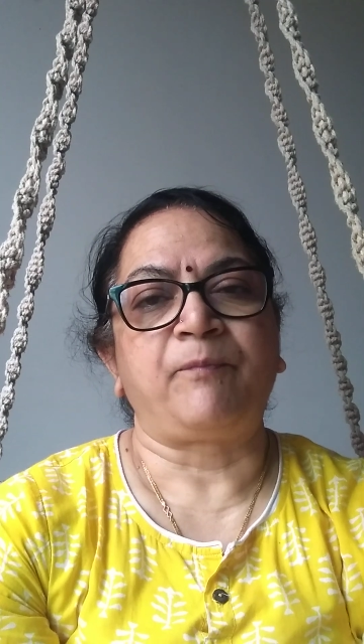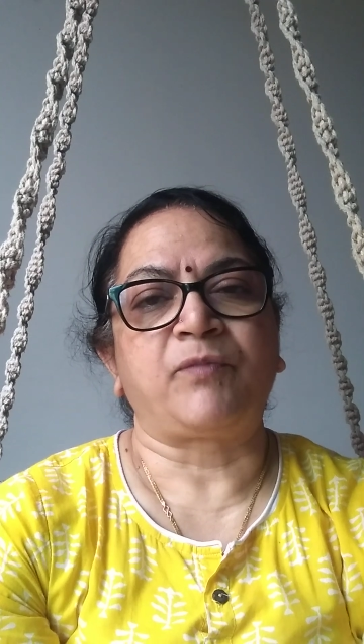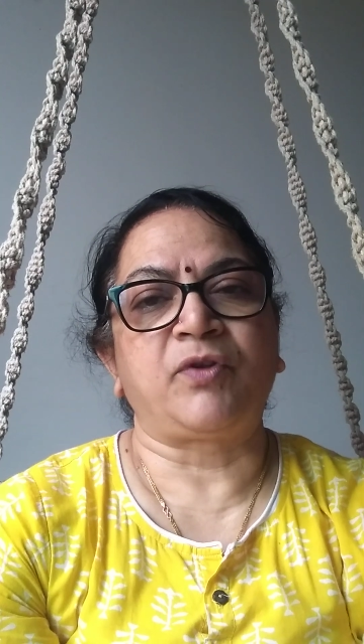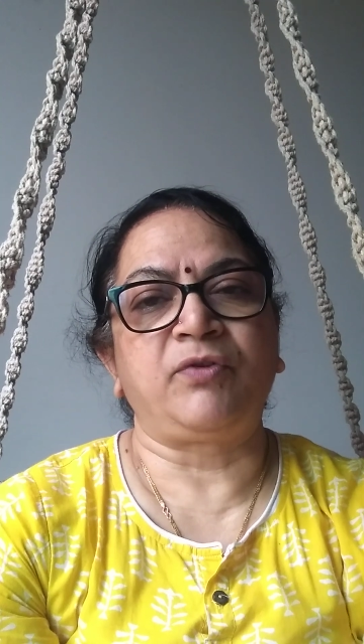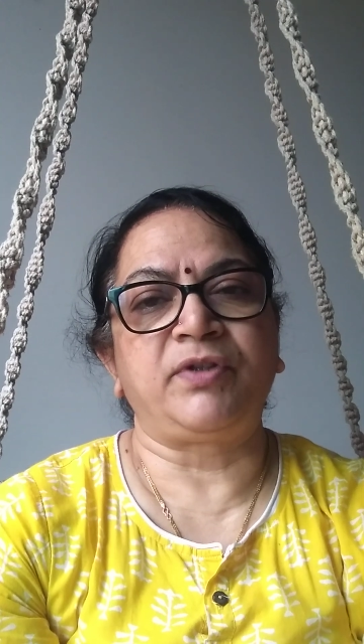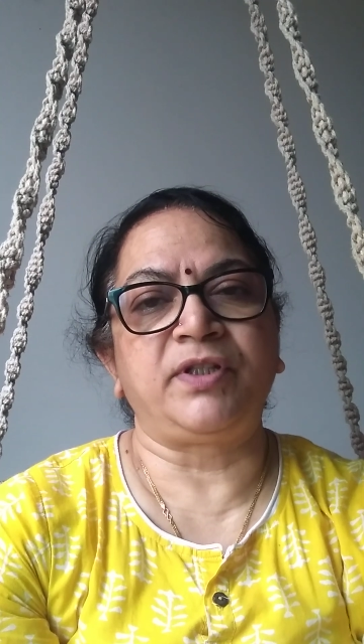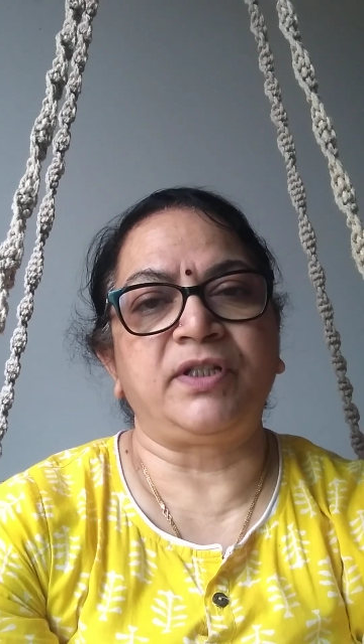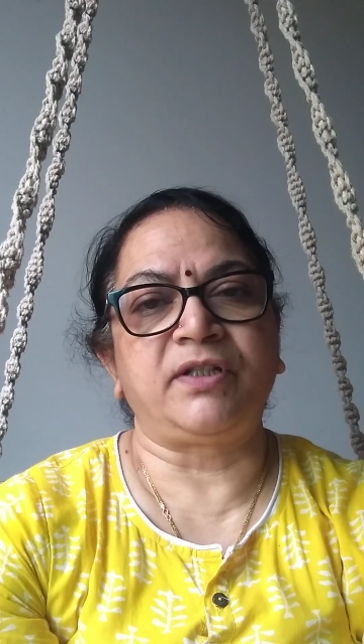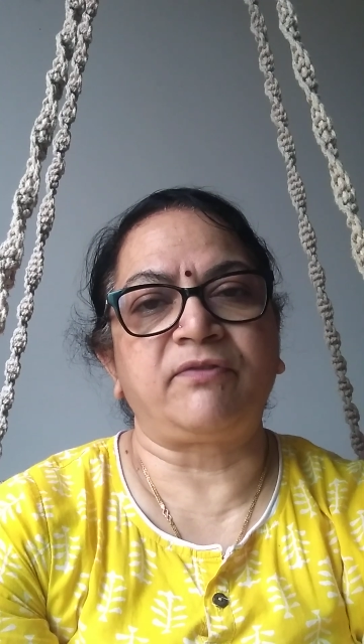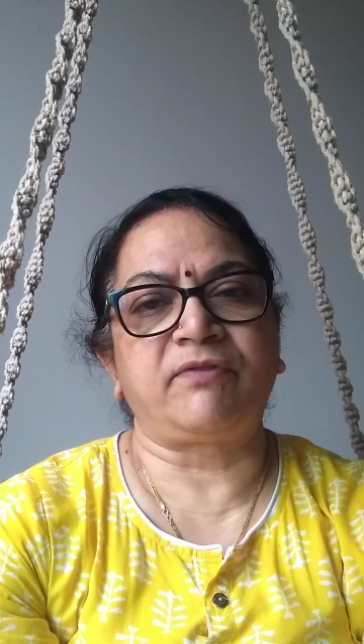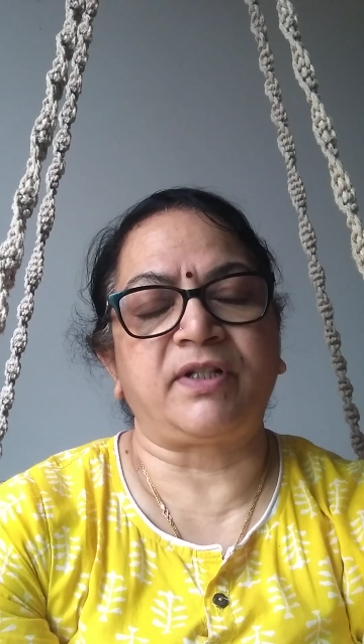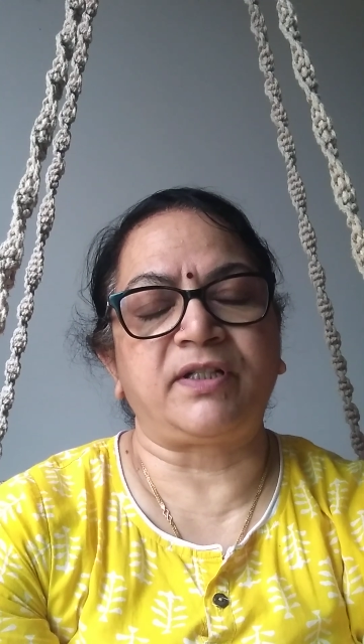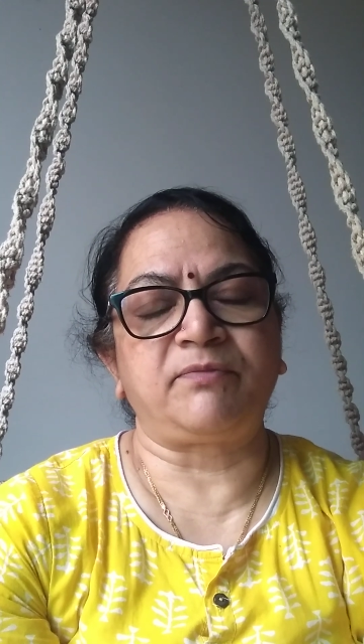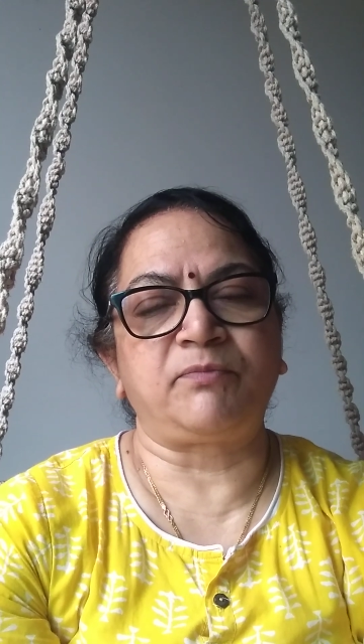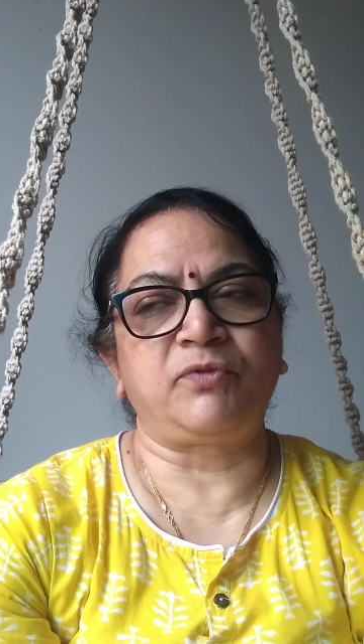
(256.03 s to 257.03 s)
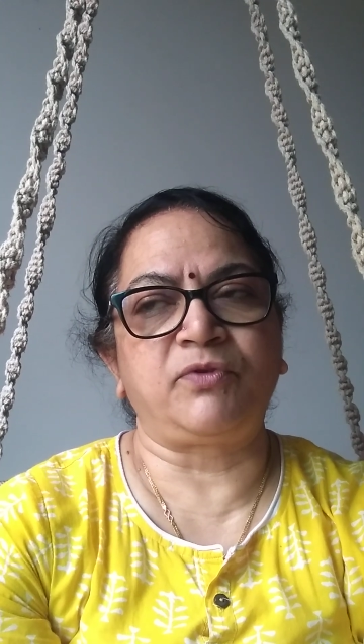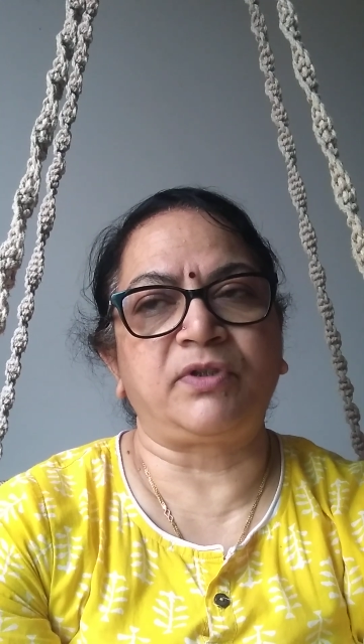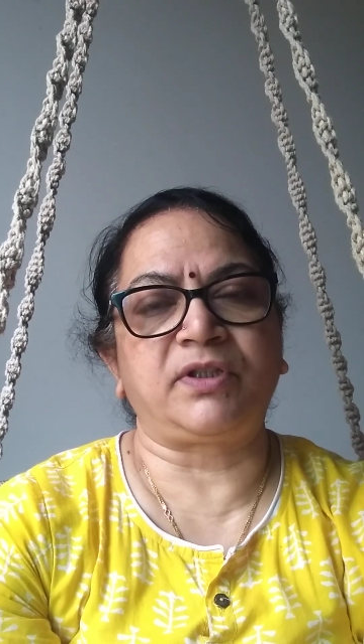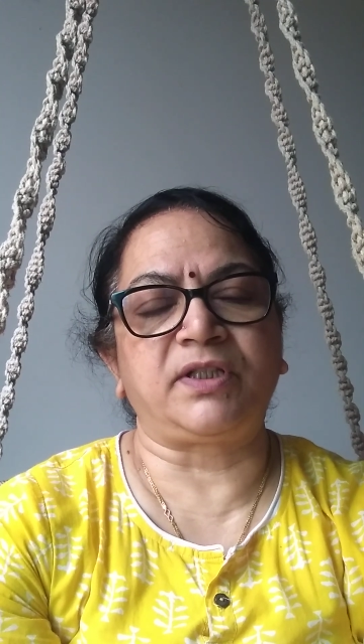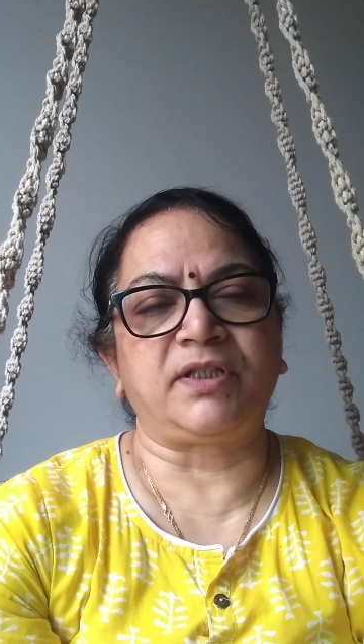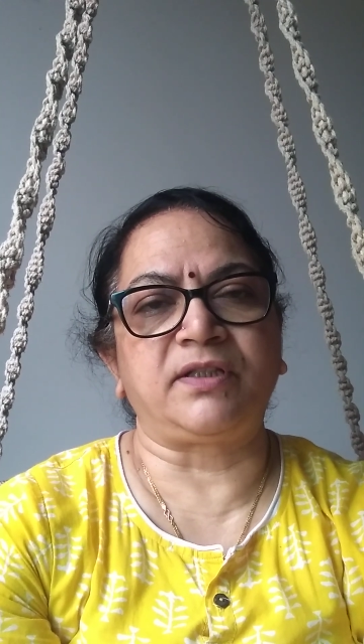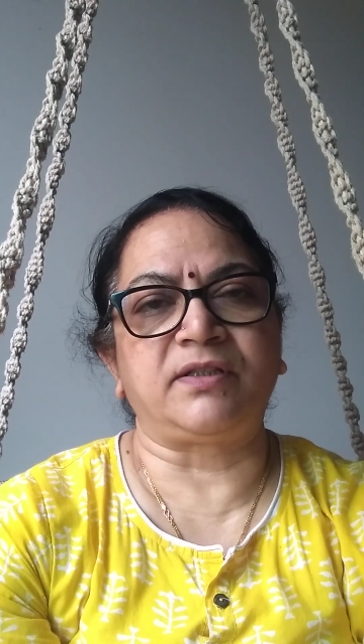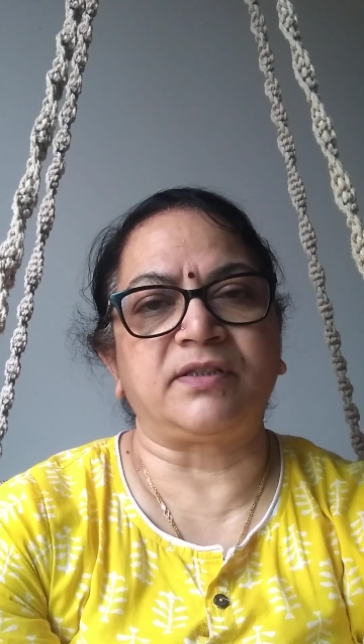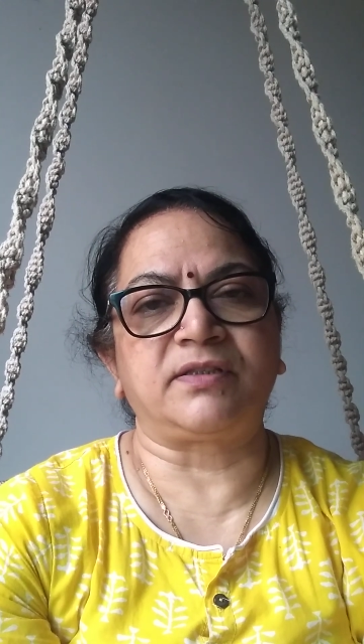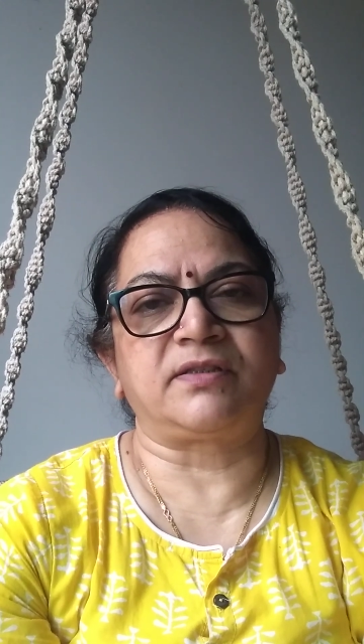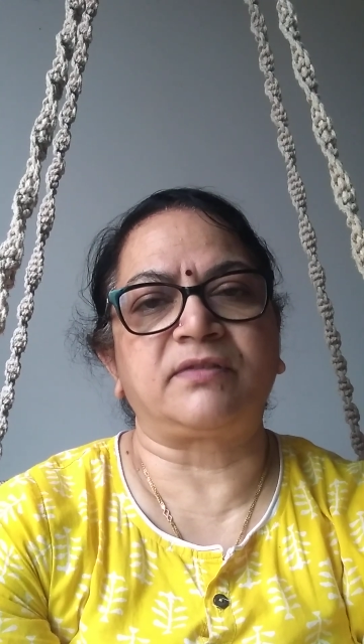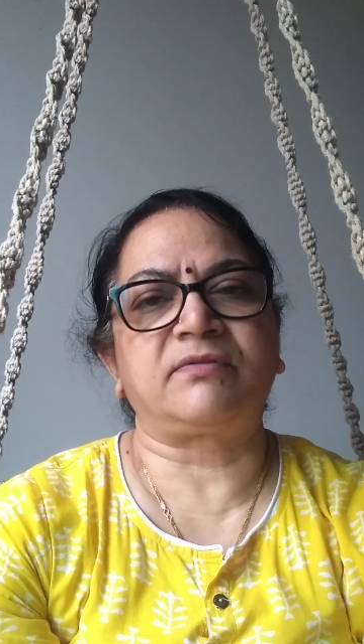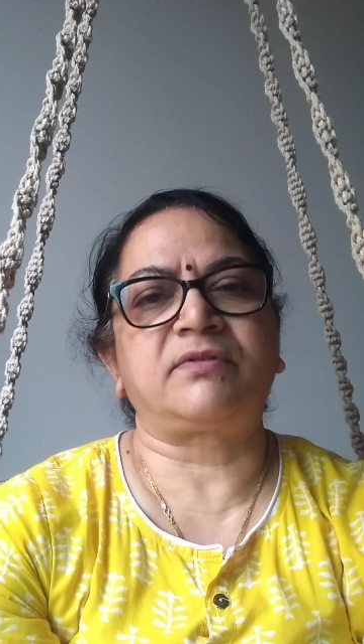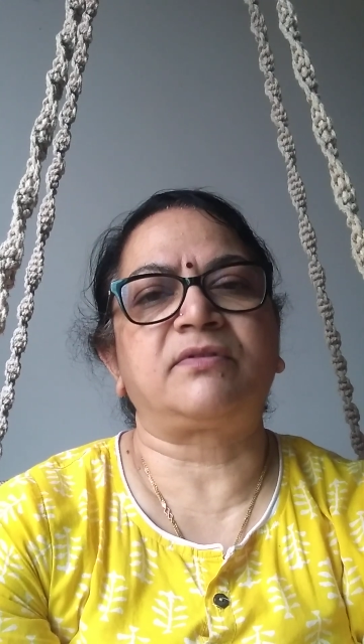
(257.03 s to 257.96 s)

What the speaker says: Now here one more thing is